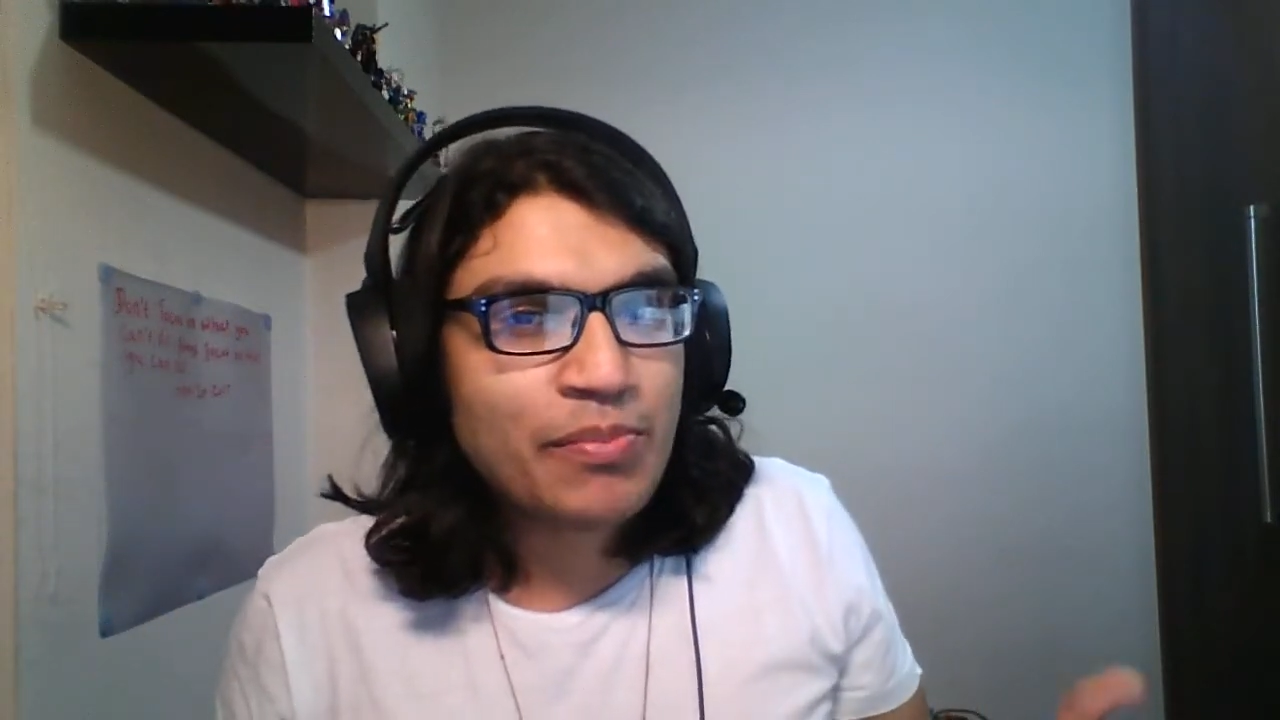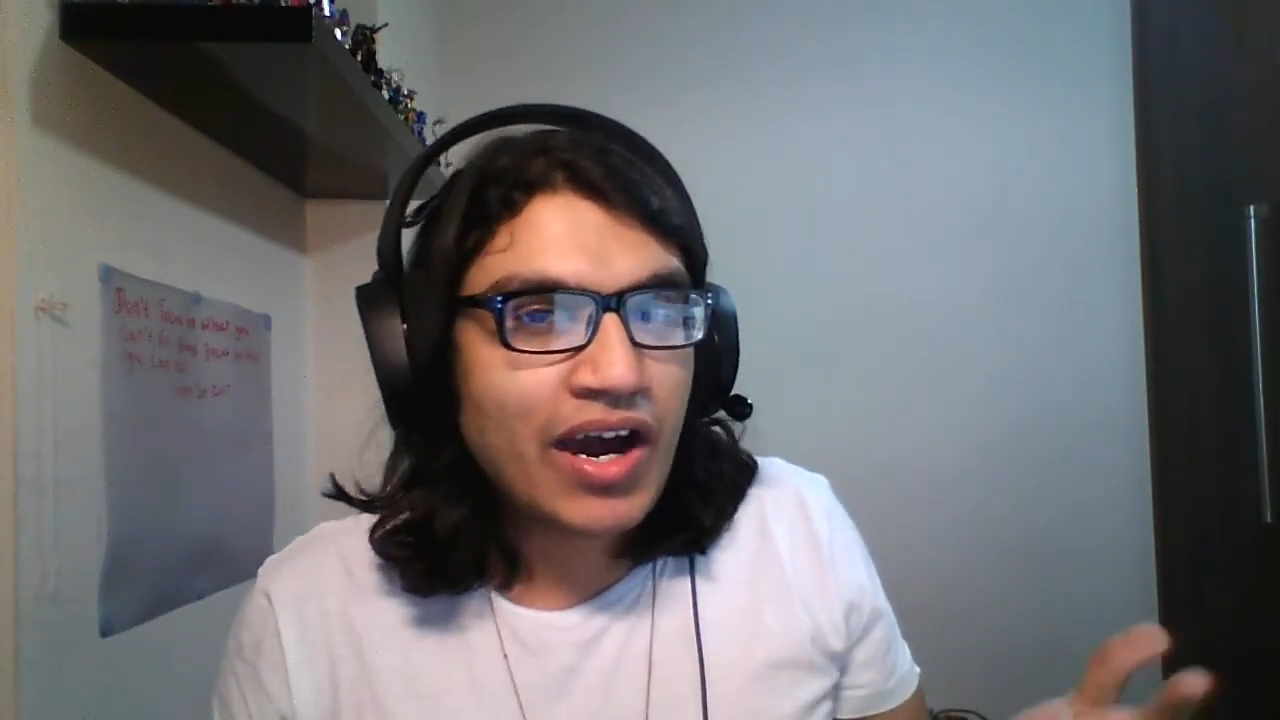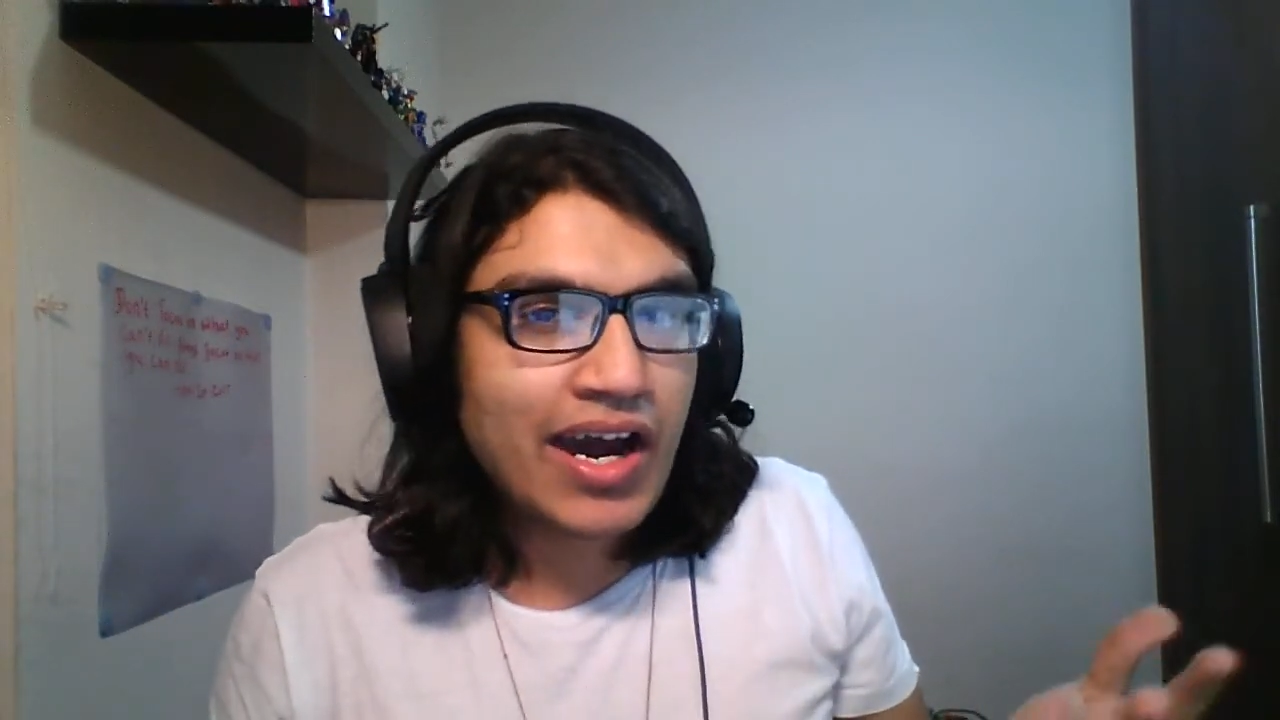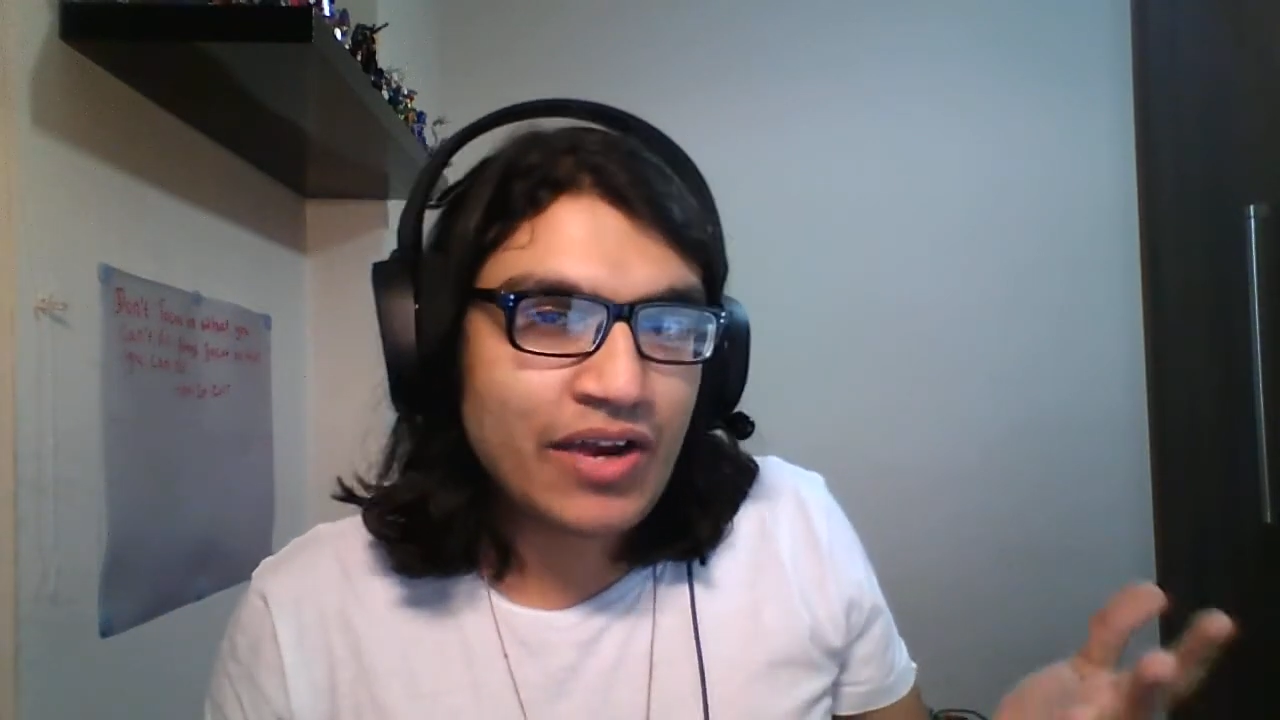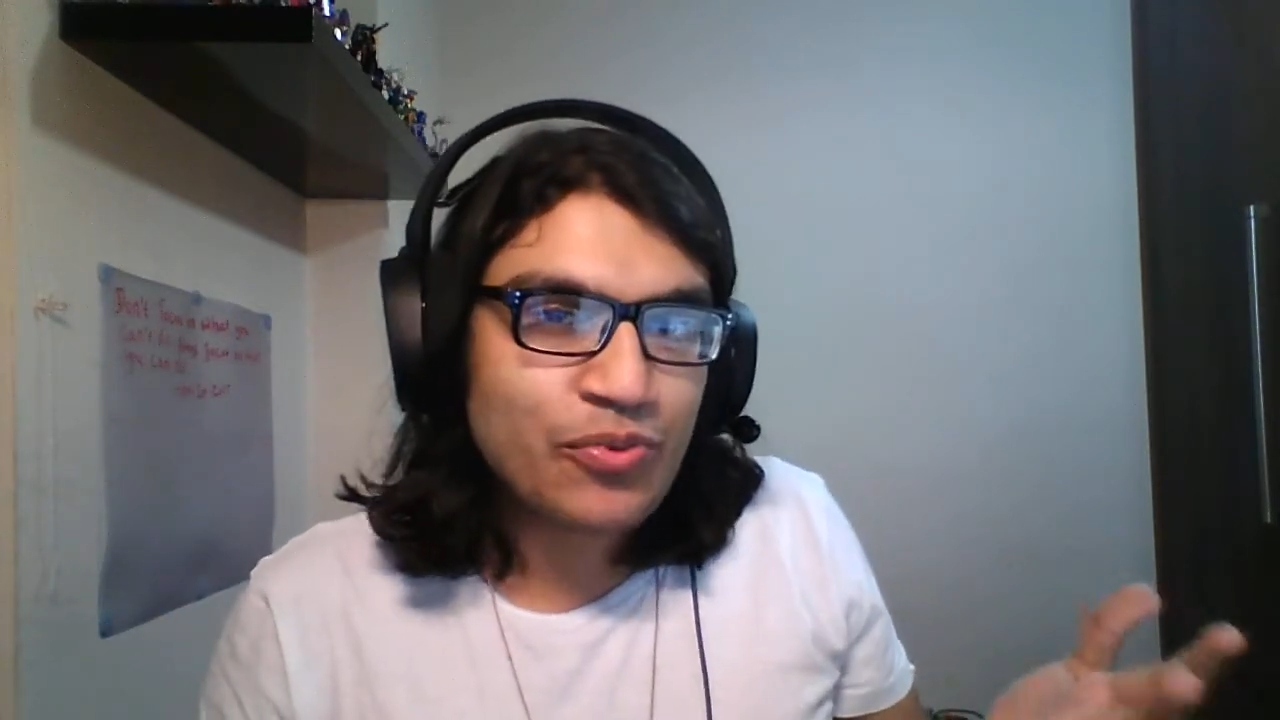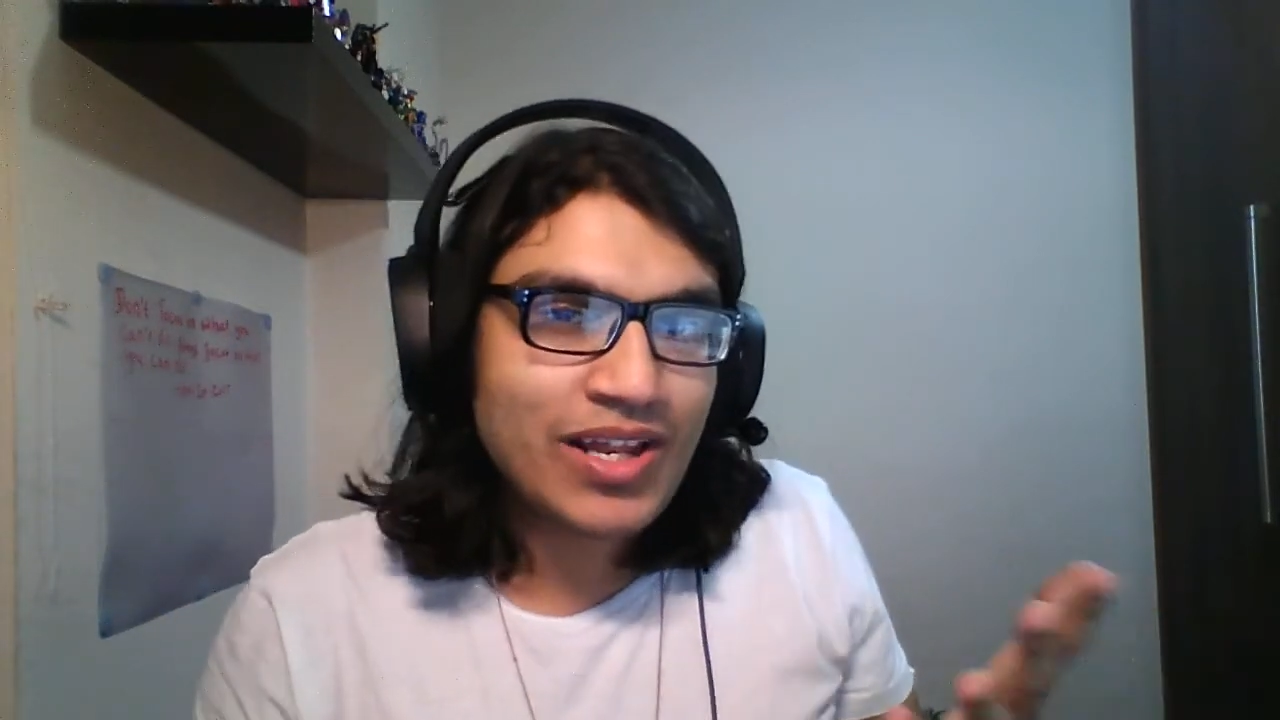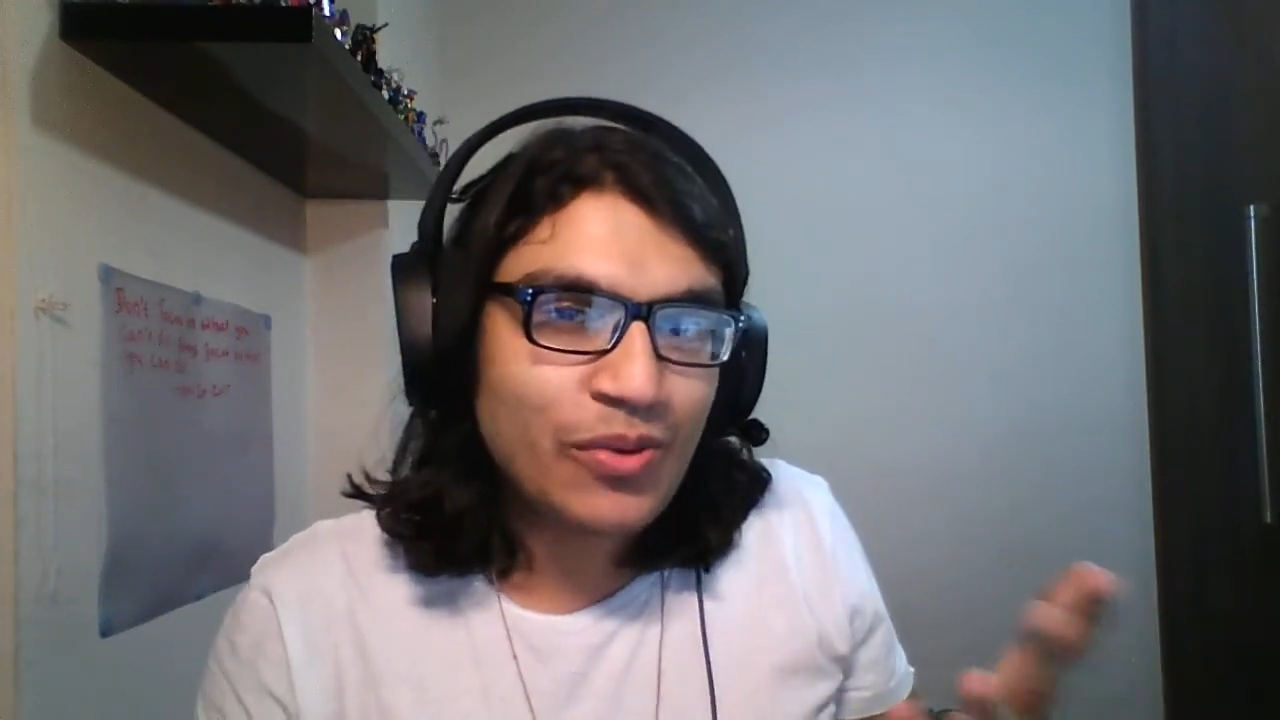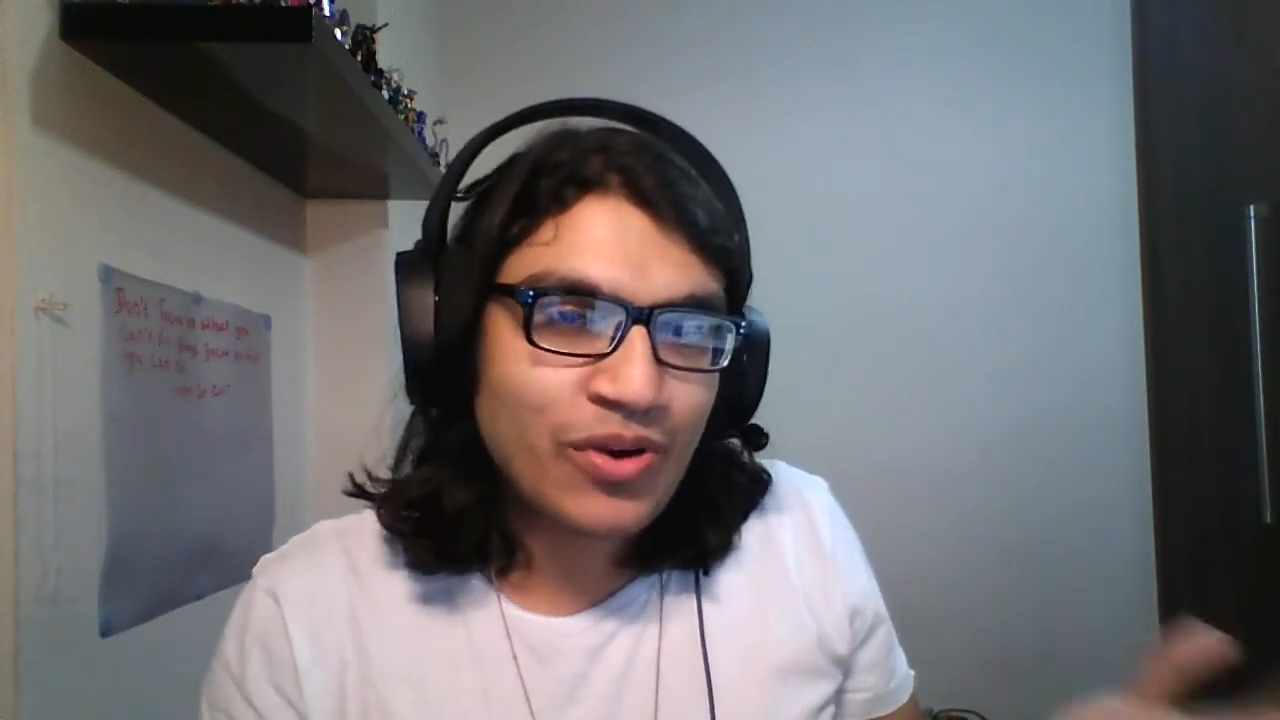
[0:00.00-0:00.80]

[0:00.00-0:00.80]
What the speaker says: but I really